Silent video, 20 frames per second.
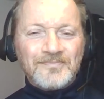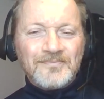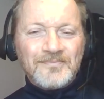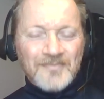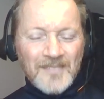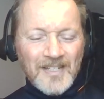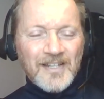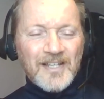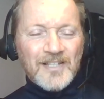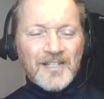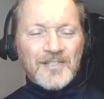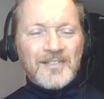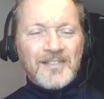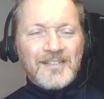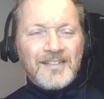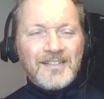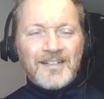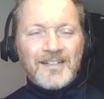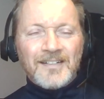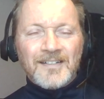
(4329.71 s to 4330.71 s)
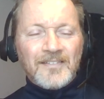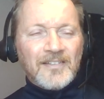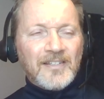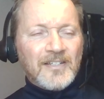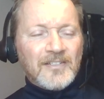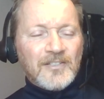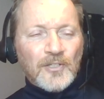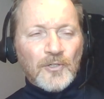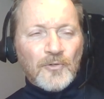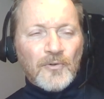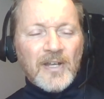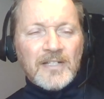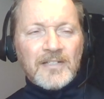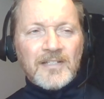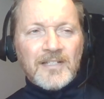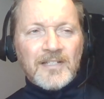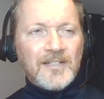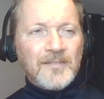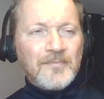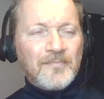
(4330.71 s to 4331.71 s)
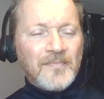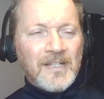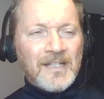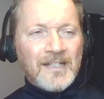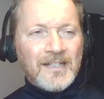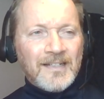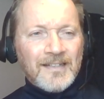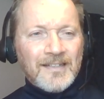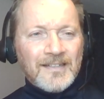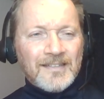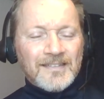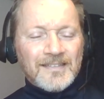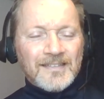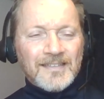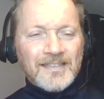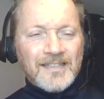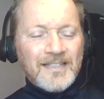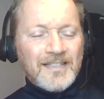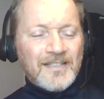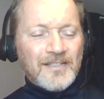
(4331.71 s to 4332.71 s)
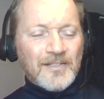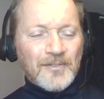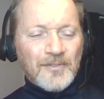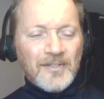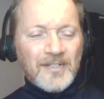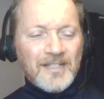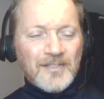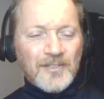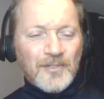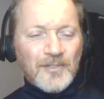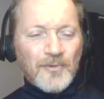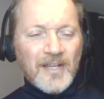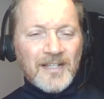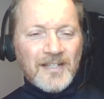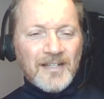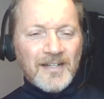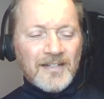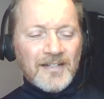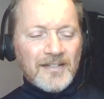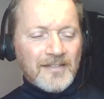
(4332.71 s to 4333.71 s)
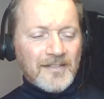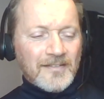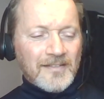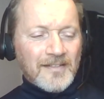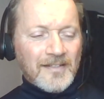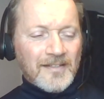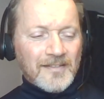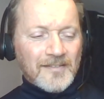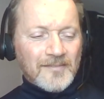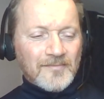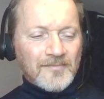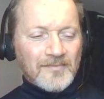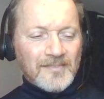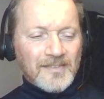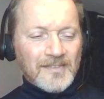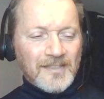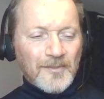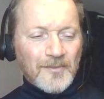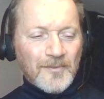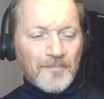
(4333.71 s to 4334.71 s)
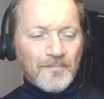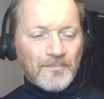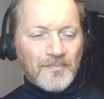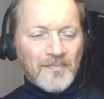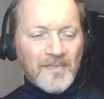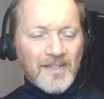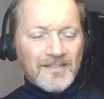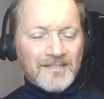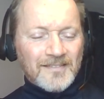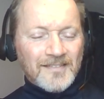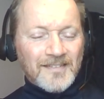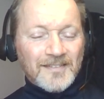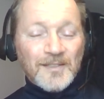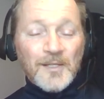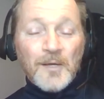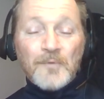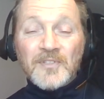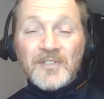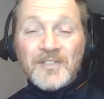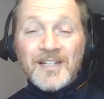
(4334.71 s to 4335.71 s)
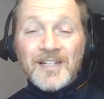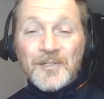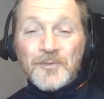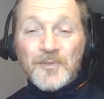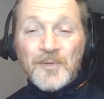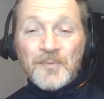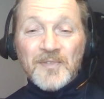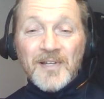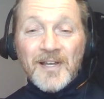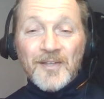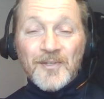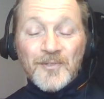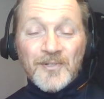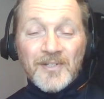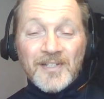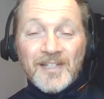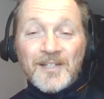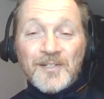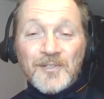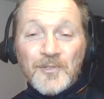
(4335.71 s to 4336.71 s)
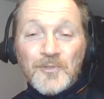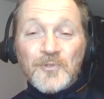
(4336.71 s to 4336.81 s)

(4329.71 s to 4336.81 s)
Yes, uh, that's a great team. Uh, he's a he's a great guy. I, I you know uh, I'd love to take a trip down there again.